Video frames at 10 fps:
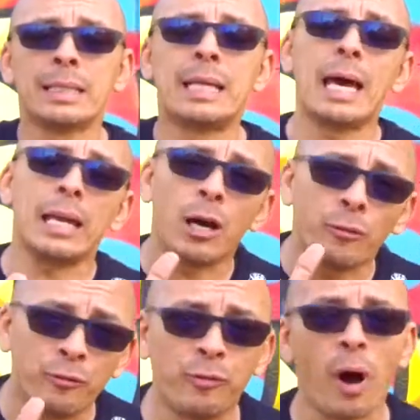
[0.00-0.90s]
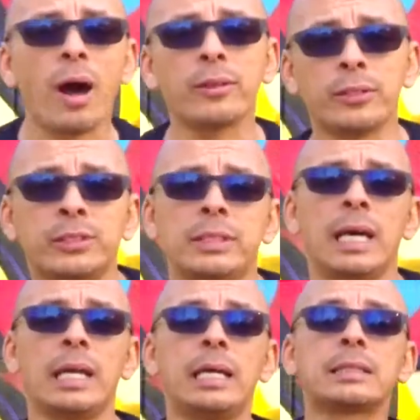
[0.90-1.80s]
That a father
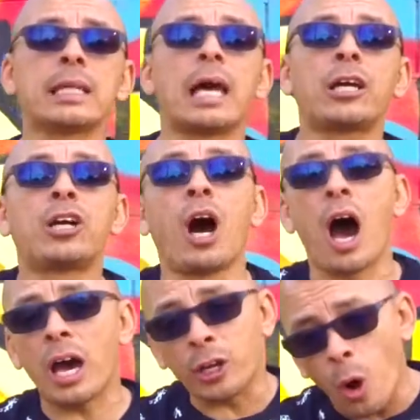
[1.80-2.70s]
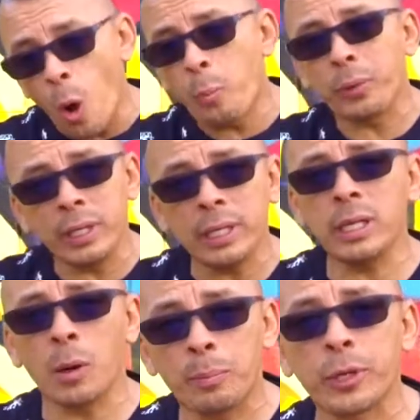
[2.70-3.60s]
said it's like God opening
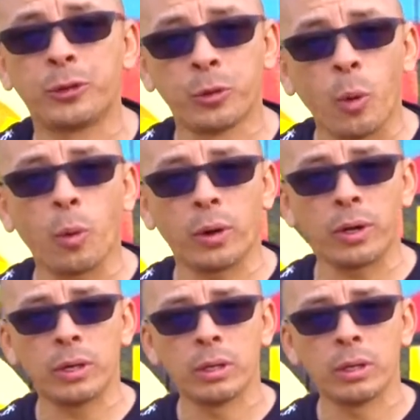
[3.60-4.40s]
up a door